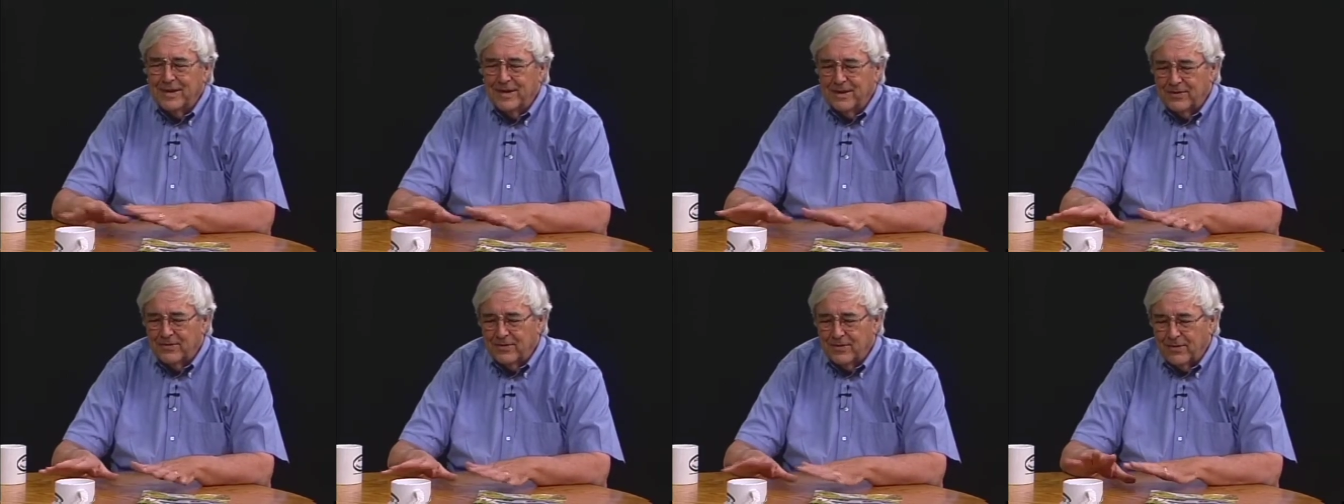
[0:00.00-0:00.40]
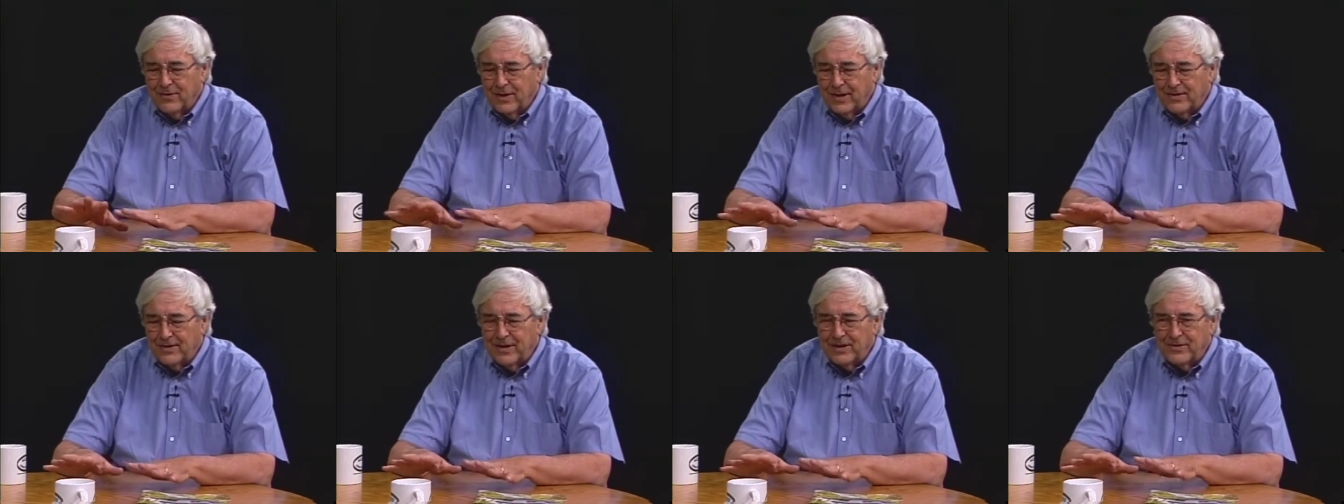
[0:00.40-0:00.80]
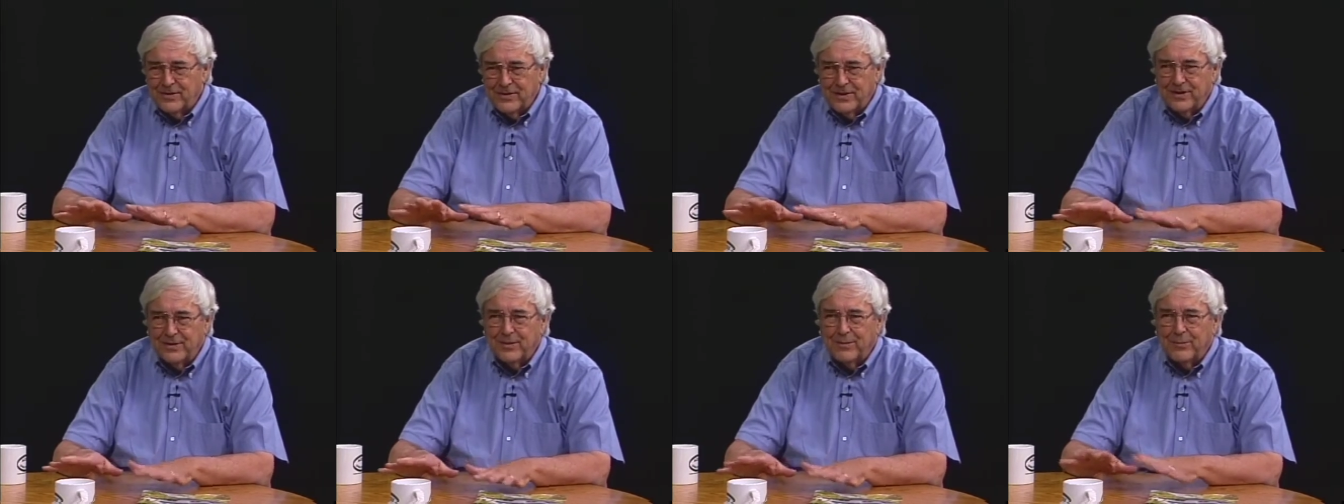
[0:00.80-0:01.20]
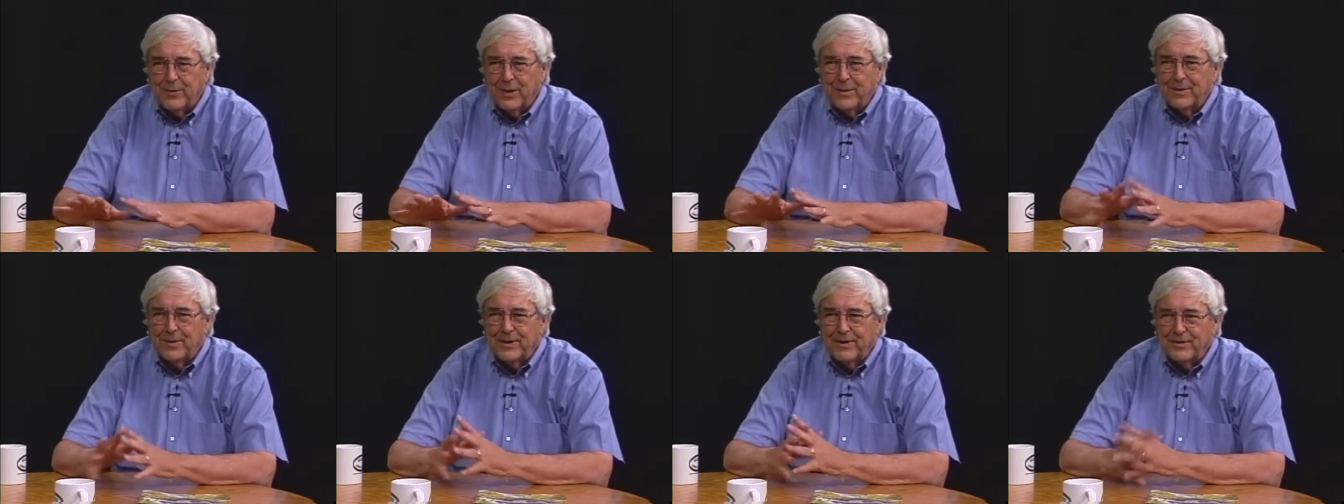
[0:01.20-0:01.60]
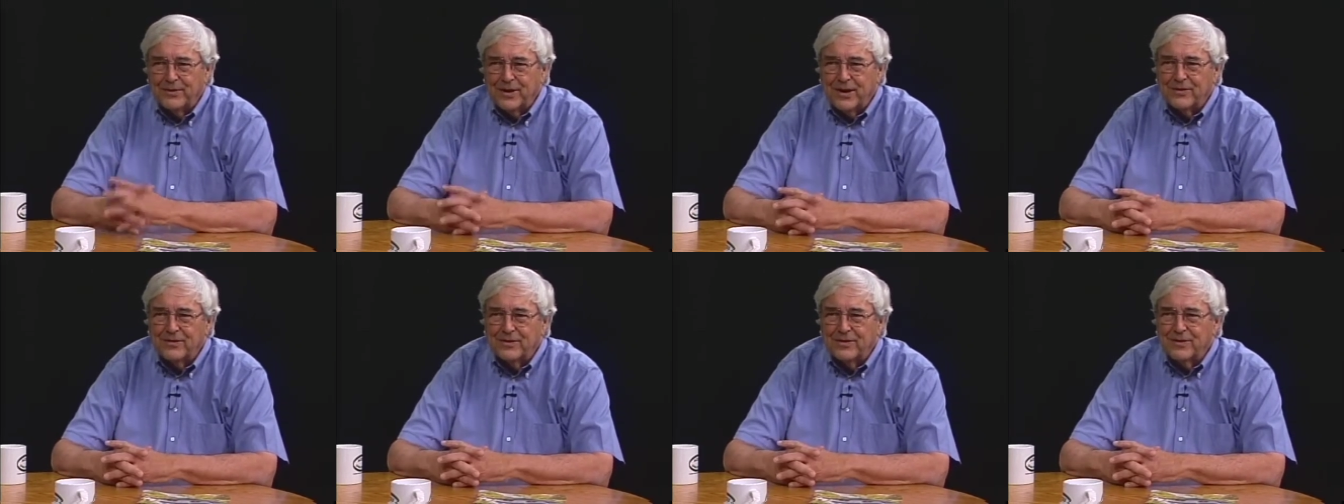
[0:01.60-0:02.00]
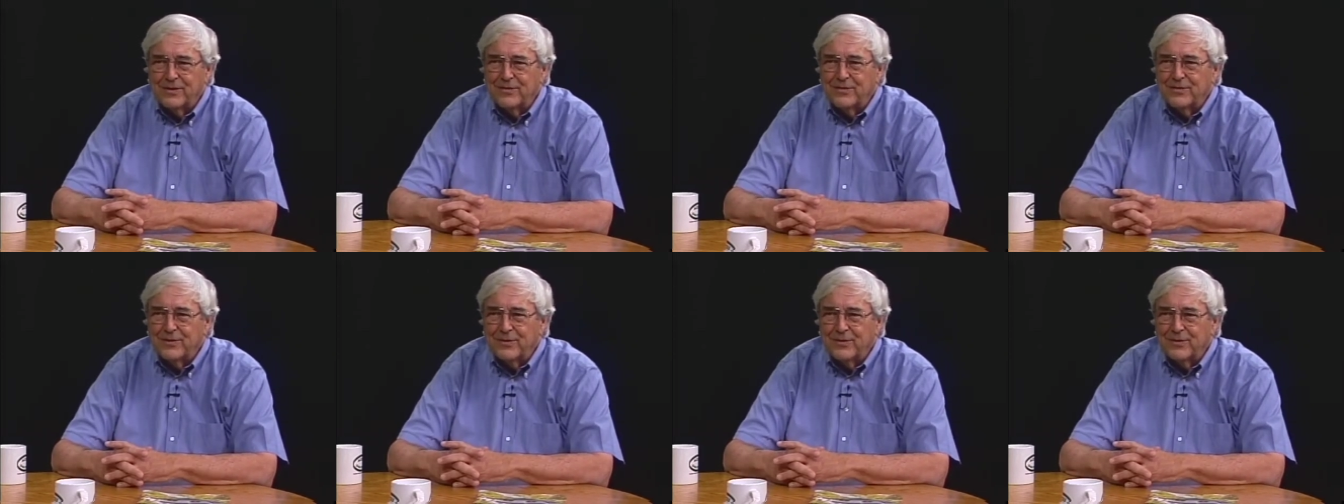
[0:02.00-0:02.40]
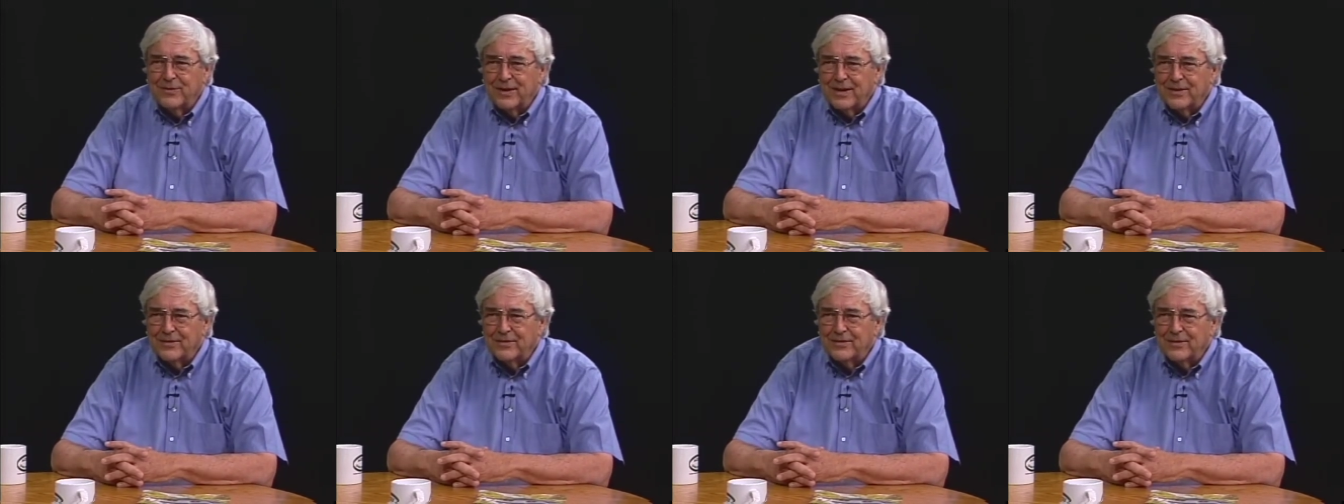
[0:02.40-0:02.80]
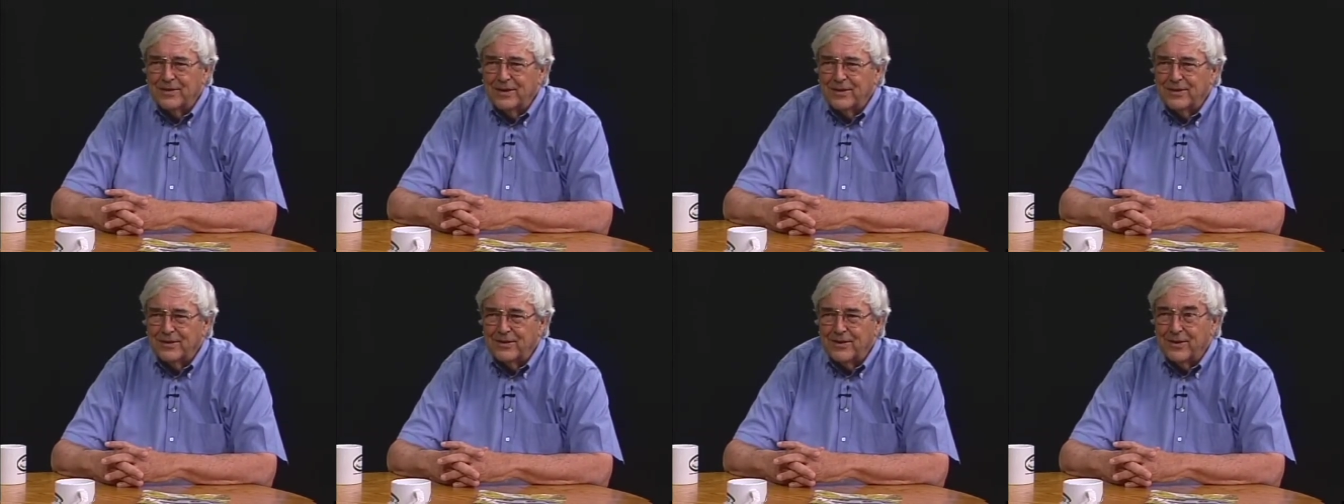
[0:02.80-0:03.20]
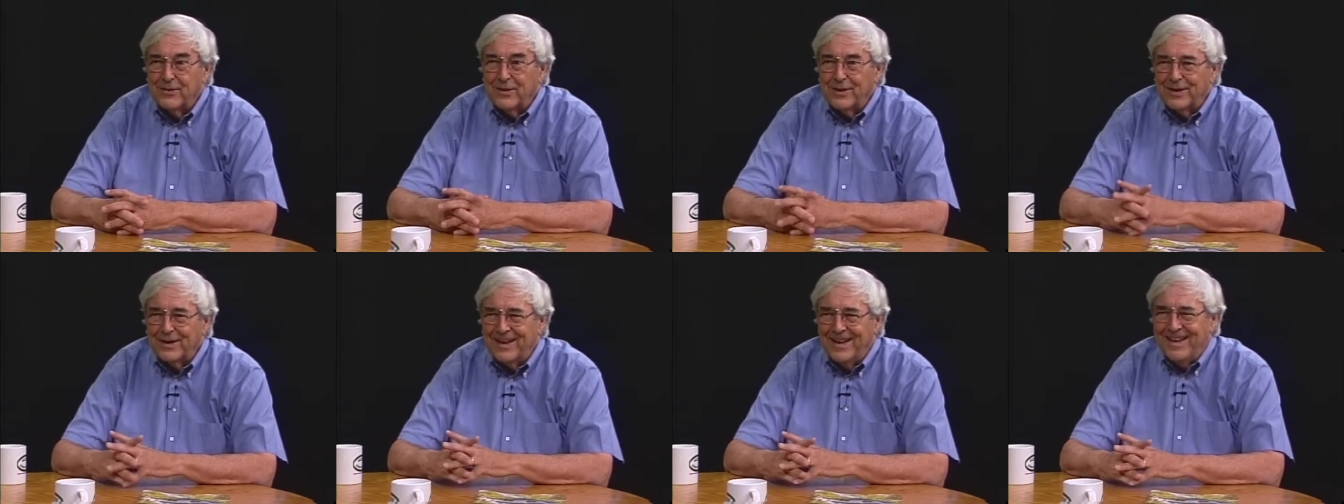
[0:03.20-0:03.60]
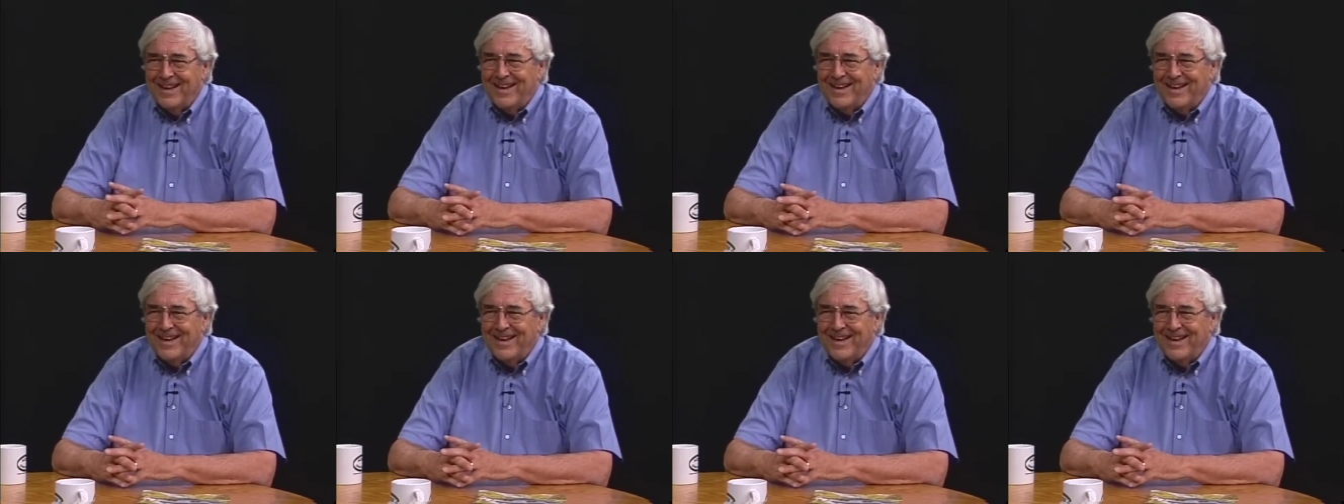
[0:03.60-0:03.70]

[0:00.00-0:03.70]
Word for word: So I think she probably adjusted a few things, knowing,